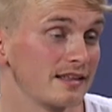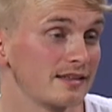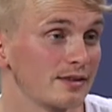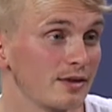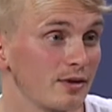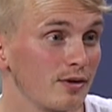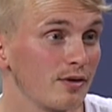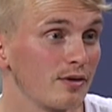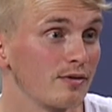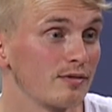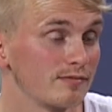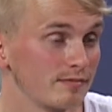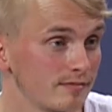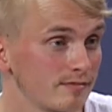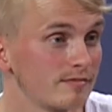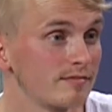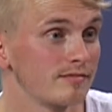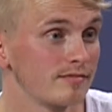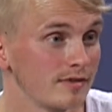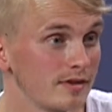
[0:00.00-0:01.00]
So.
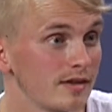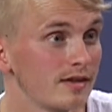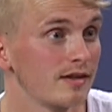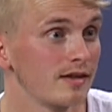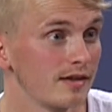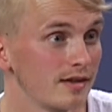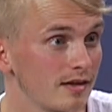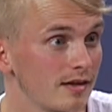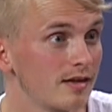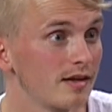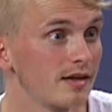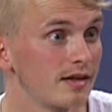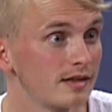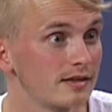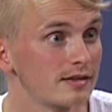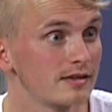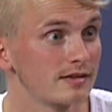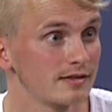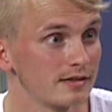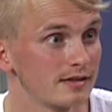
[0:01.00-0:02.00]

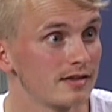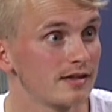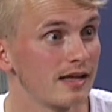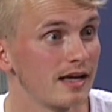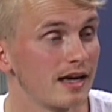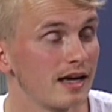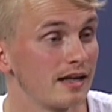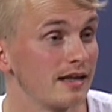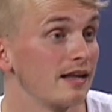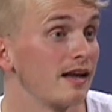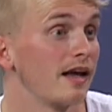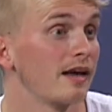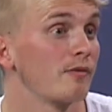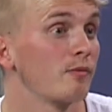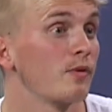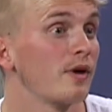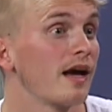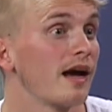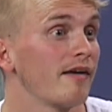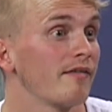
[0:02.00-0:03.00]
Okay. Yeah, and like
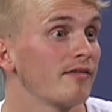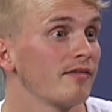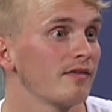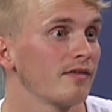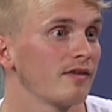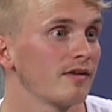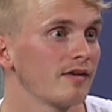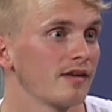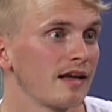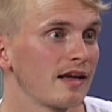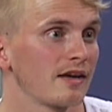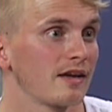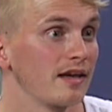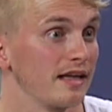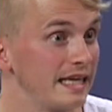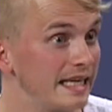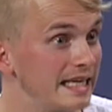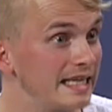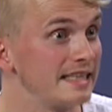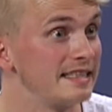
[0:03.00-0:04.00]
we have like a
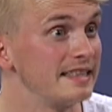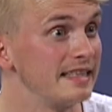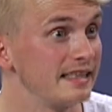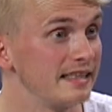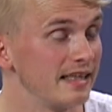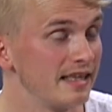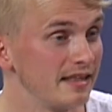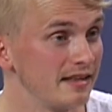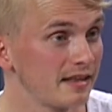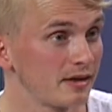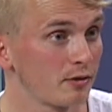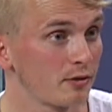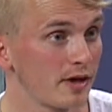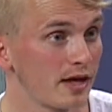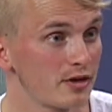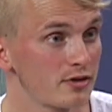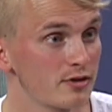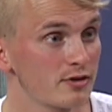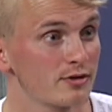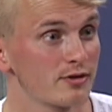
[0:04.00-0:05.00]
LinkedIn
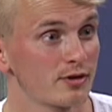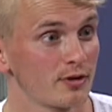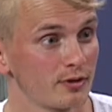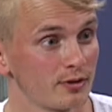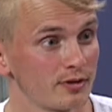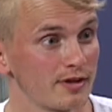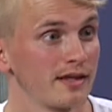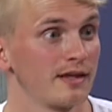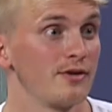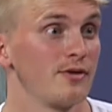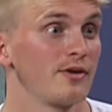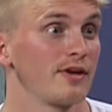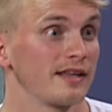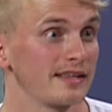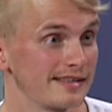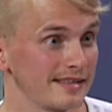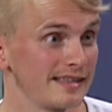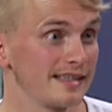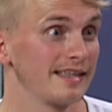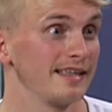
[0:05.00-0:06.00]
integration, so then you can
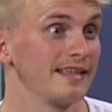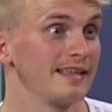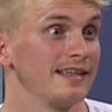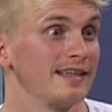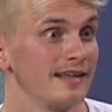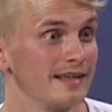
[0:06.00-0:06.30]
see